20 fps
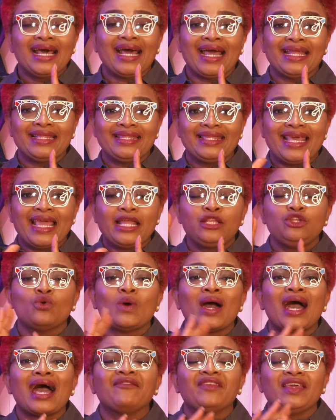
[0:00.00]
And
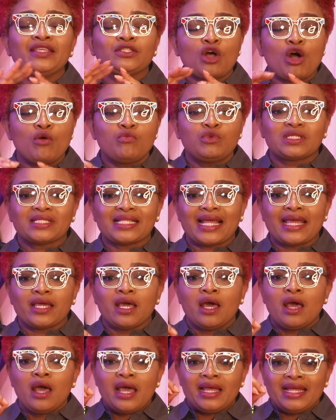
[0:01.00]
then it's almost like
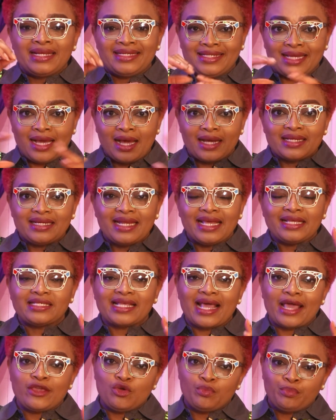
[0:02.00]

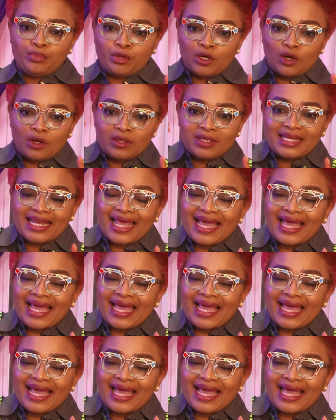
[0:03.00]
darkness and you put on